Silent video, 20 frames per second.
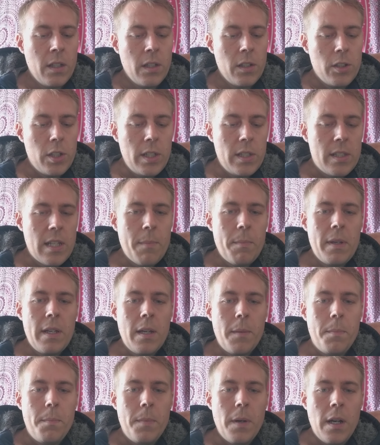She sent me a,
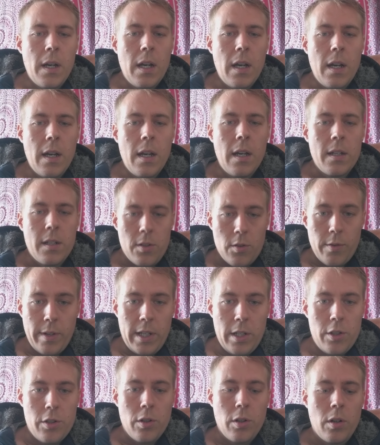uh, a
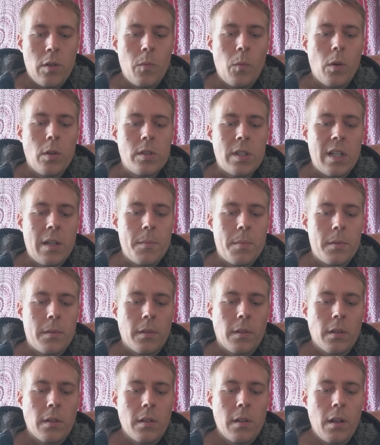screenshot on WhatsApp
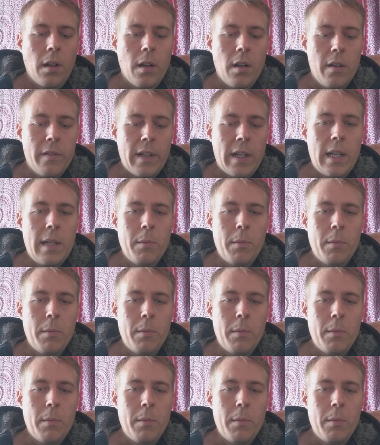of Anthony